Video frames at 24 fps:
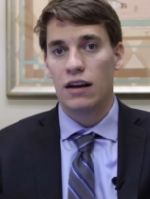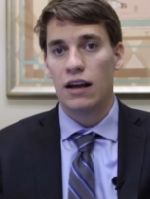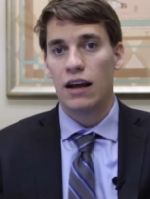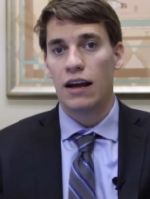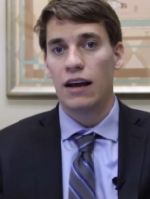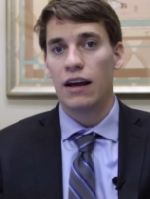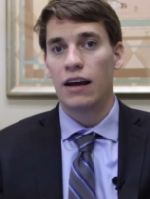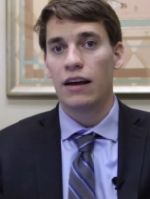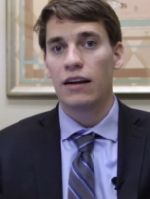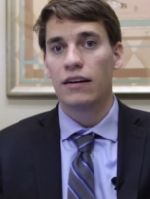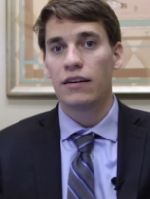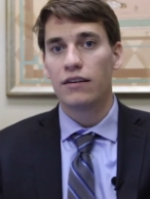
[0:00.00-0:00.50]

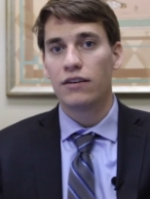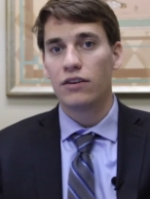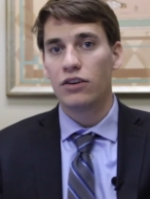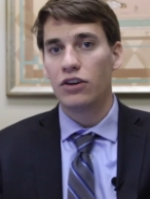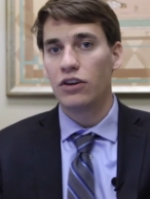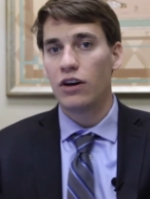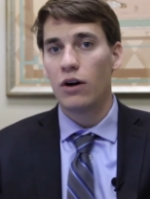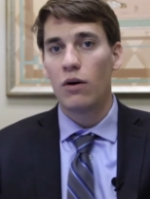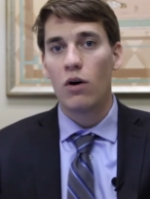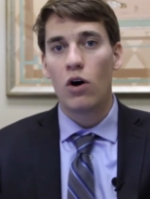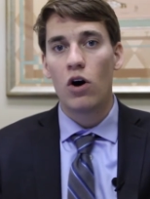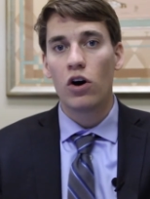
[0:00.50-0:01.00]
and
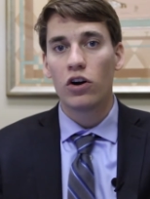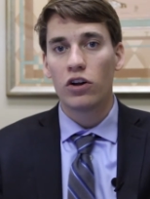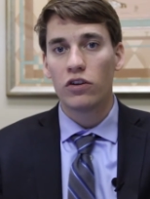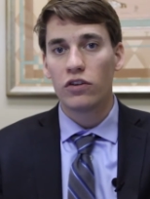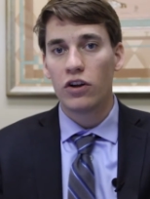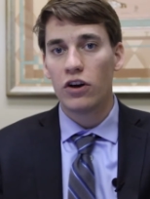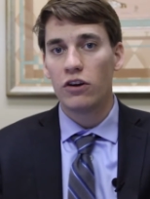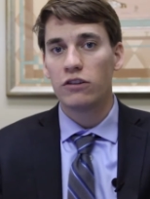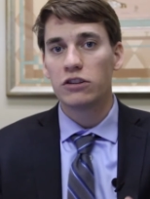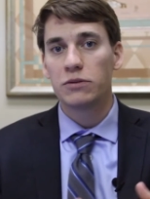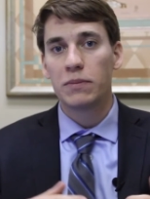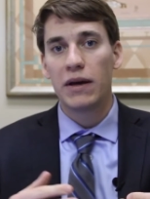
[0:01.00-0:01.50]
auto
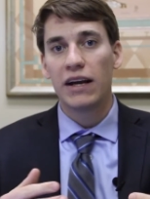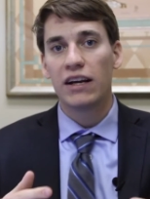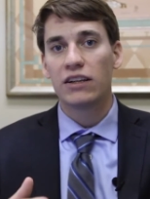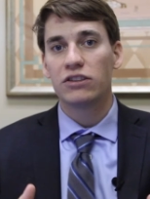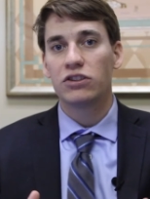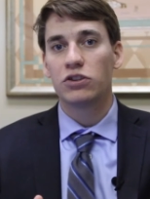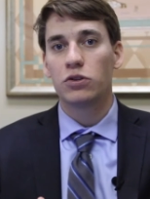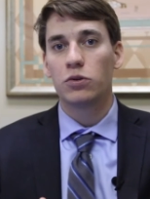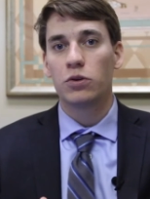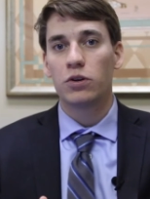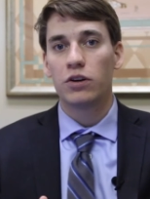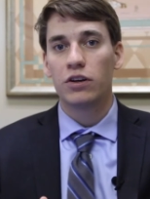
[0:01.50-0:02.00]
loans, making
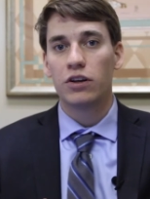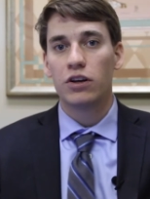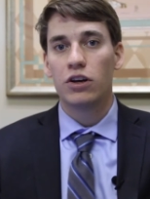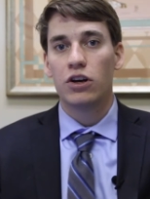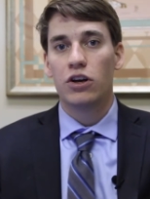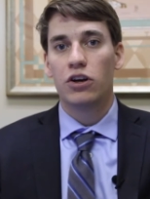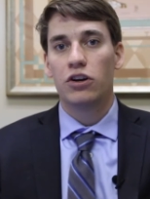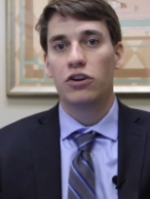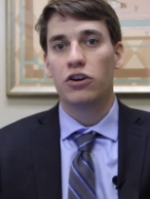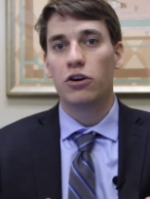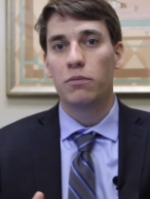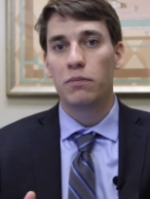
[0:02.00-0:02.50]
sure
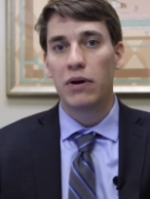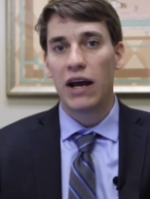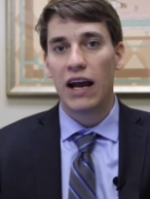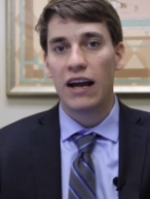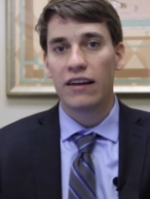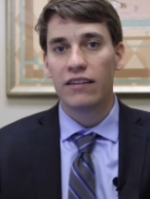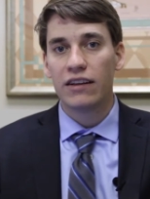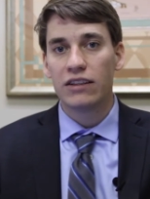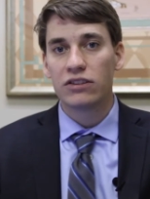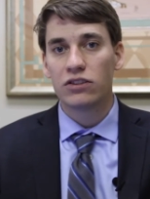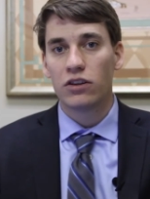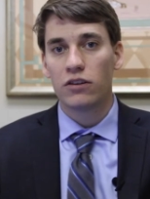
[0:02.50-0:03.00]
you're
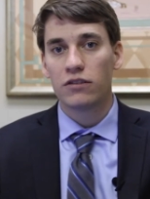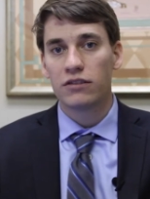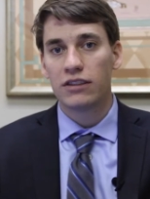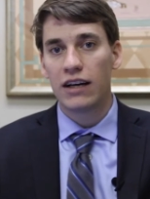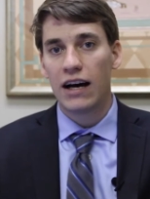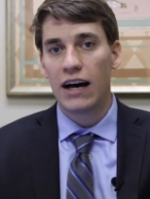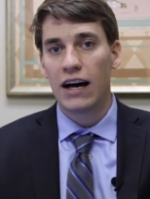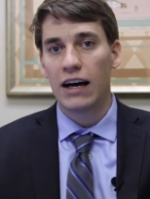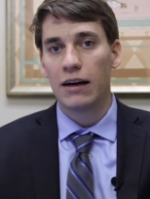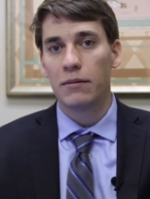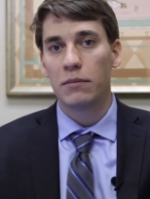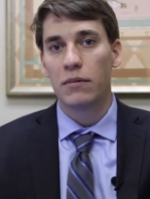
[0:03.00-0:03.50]
paying these on
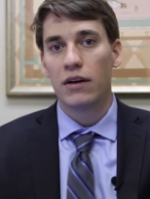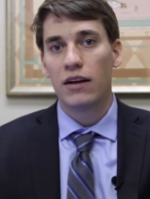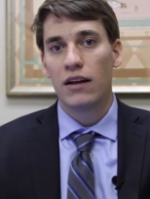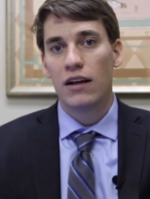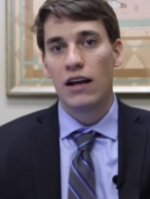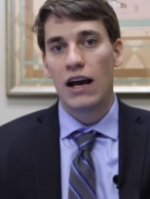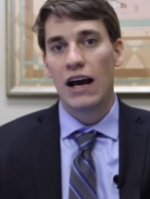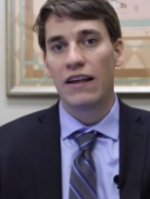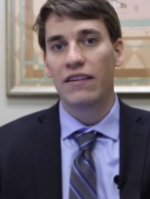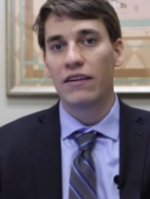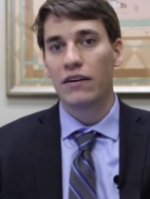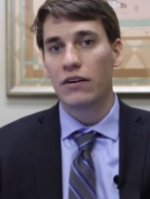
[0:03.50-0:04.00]
time.
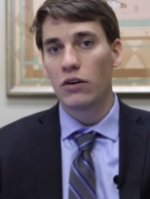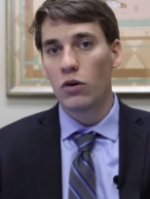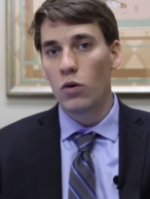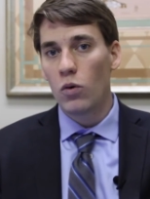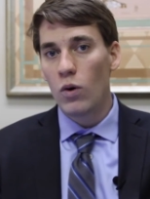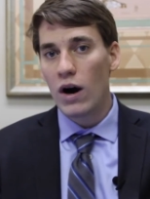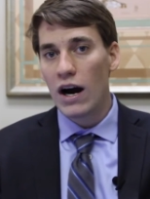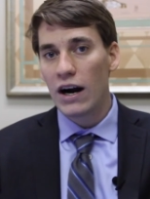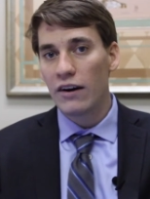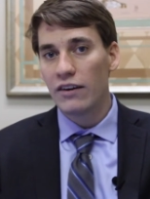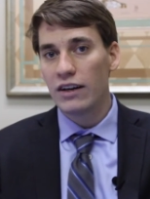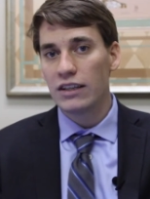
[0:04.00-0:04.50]
And then
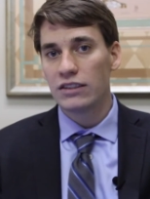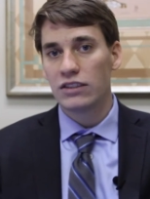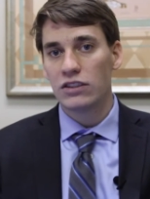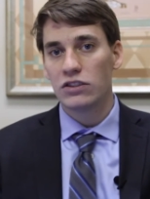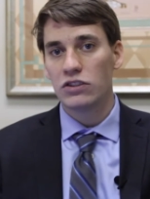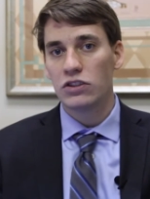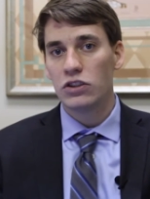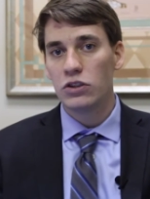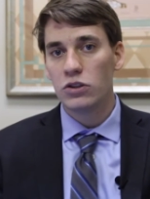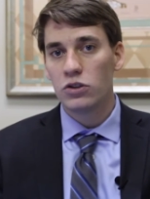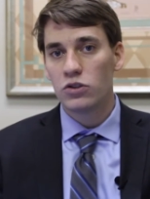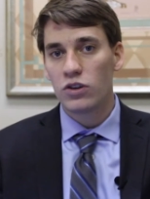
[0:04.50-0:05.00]
inquiries
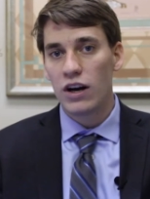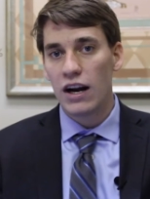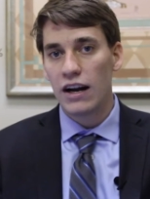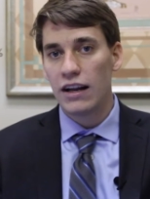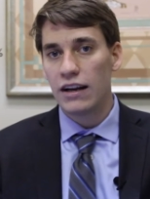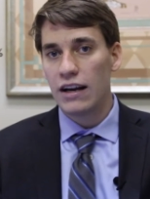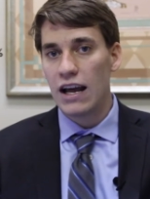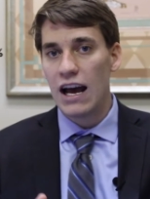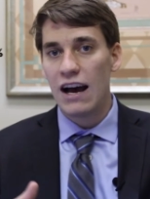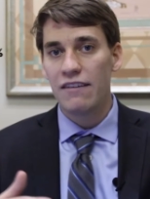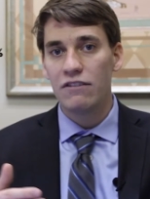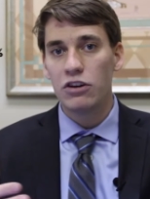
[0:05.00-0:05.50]
and new
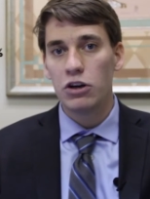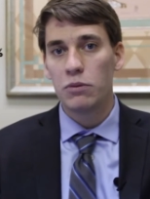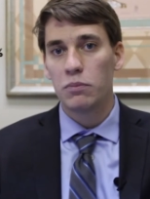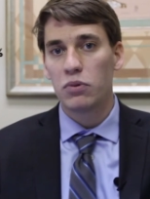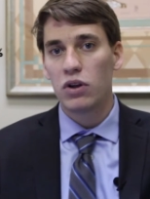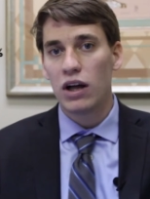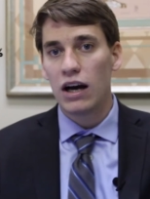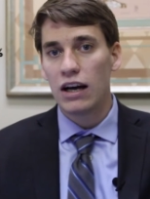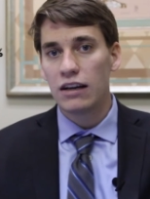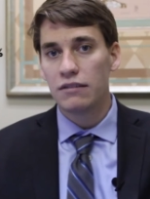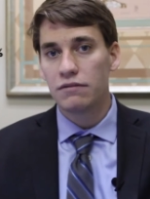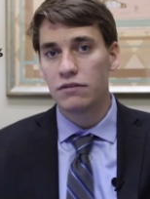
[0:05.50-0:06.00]
credit. Have you
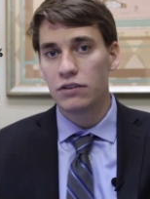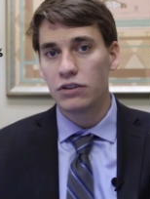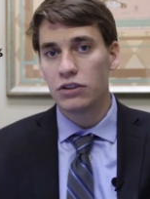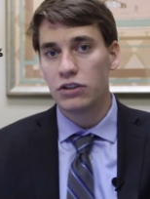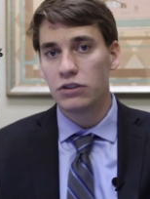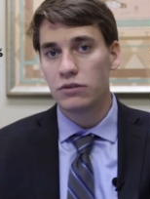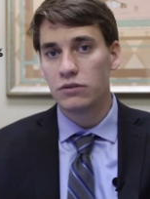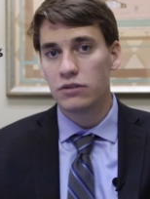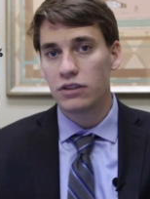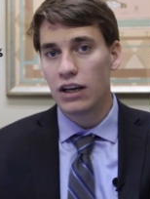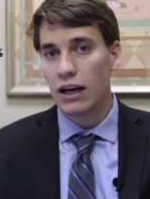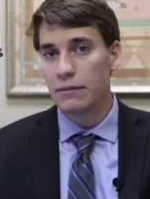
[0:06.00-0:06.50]
applied for
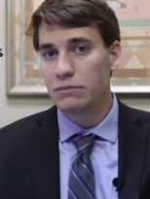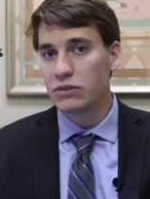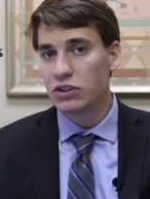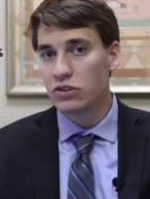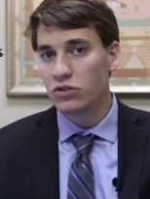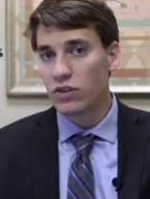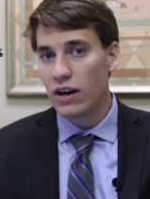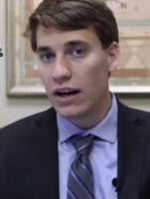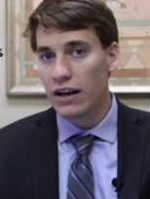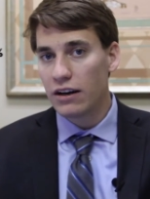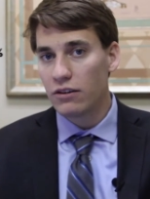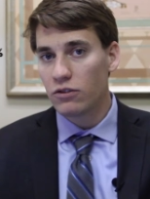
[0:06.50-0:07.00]
new types
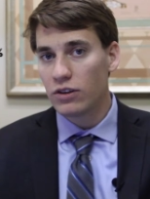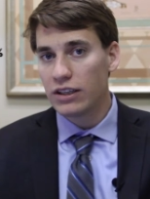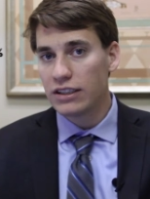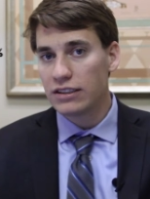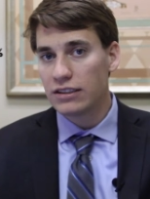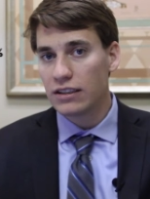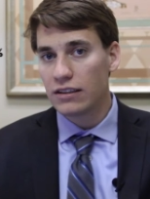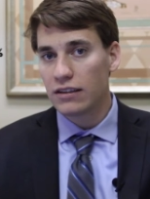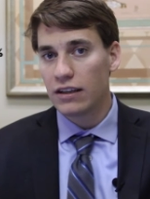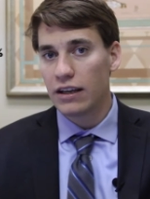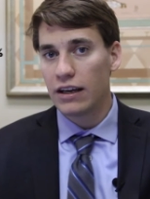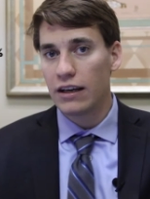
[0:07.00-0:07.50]
of credit
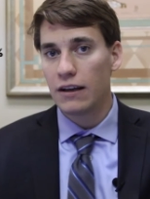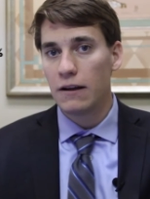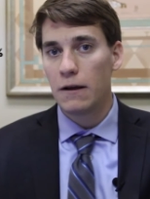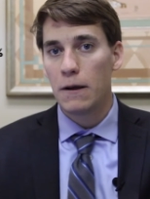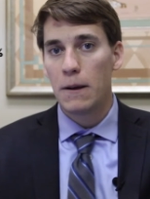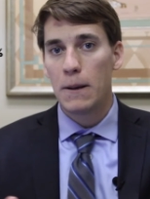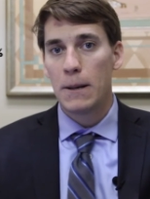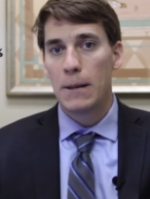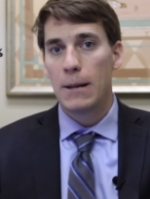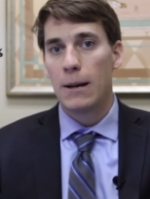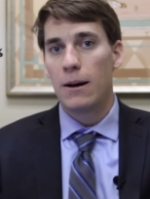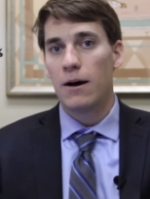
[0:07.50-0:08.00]
recently?
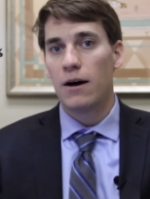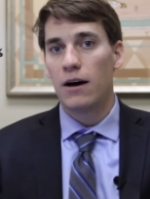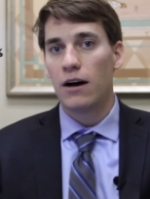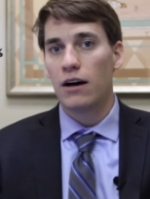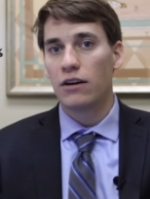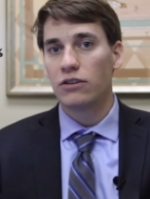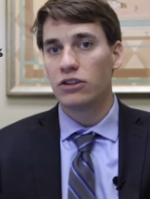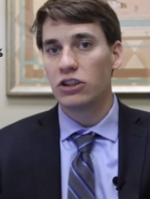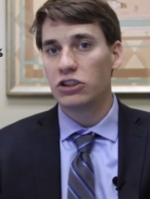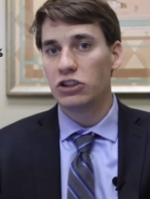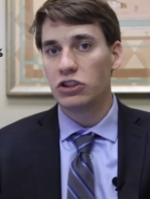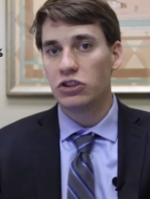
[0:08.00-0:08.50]

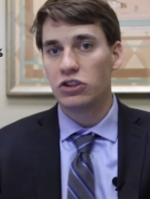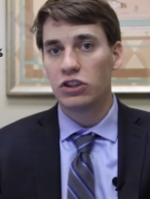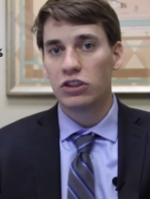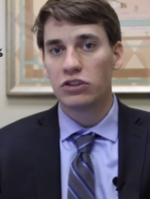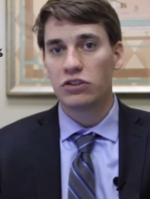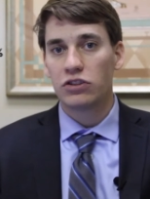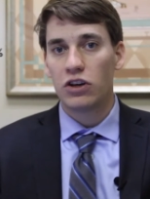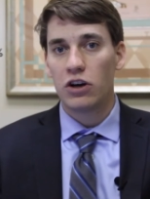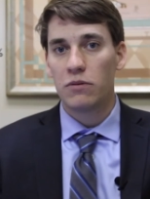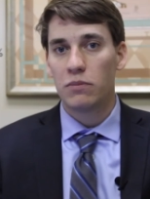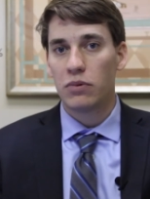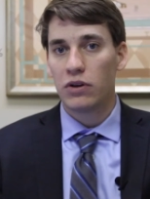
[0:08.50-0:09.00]
Did you
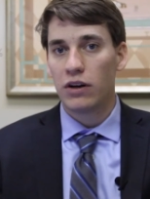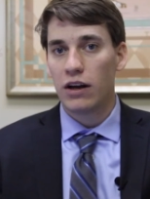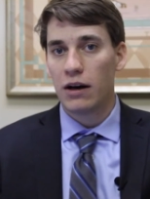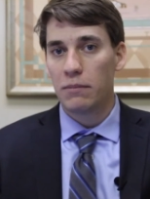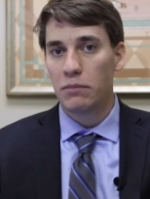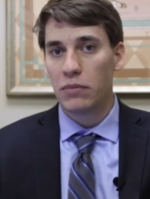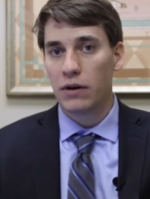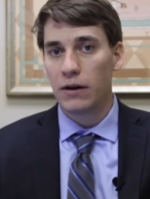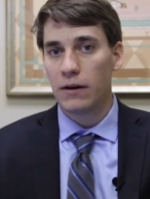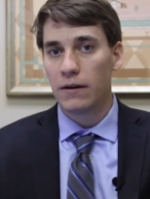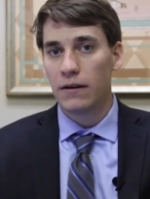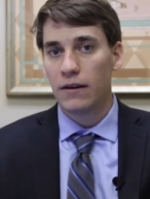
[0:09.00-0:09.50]
just open
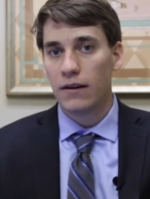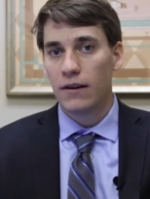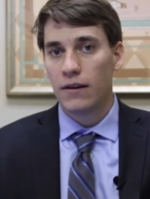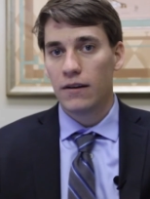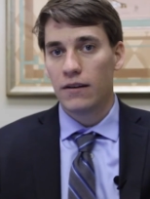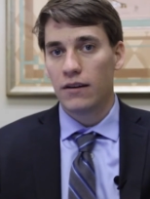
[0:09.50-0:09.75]
up a